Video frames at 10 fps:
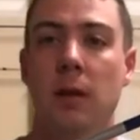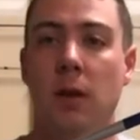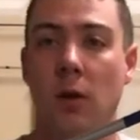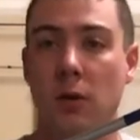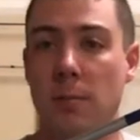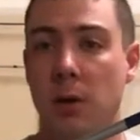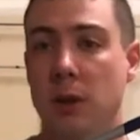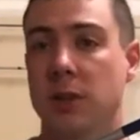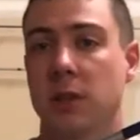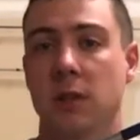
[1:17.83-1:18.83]
on a
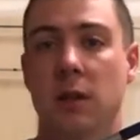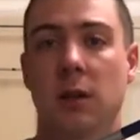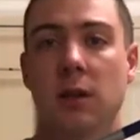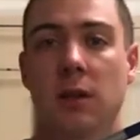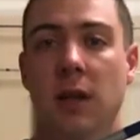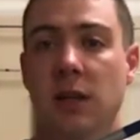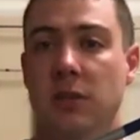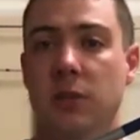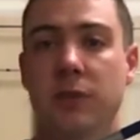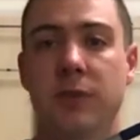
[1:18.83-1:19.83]
budget, catch
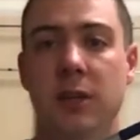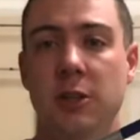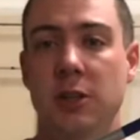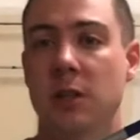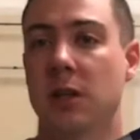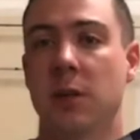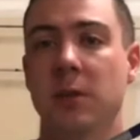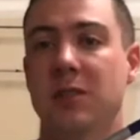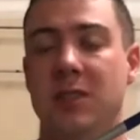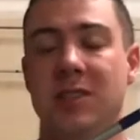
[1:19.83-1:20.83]
those fish, and you're gonna be
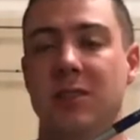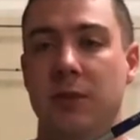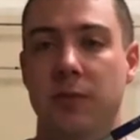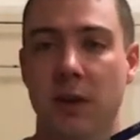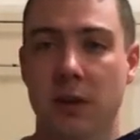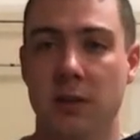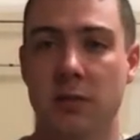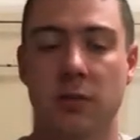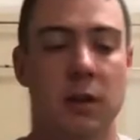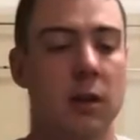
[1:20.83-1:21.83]
just as effective
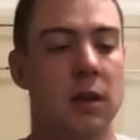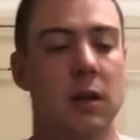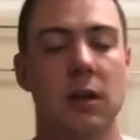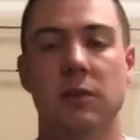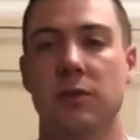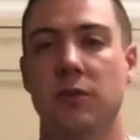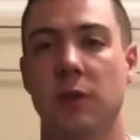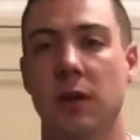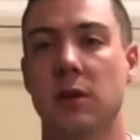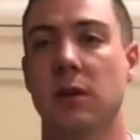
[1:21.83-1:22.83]
as if you
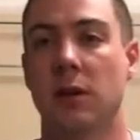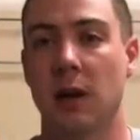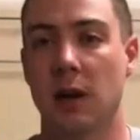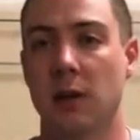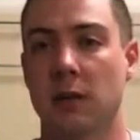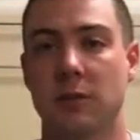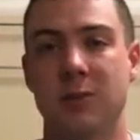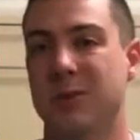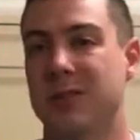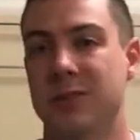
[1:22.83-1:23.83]
had the high
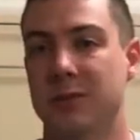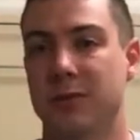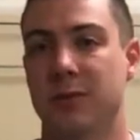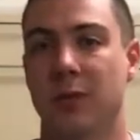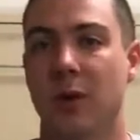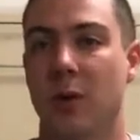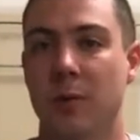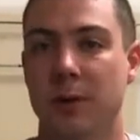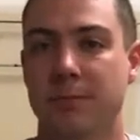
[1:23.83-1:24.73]
expensive equipment.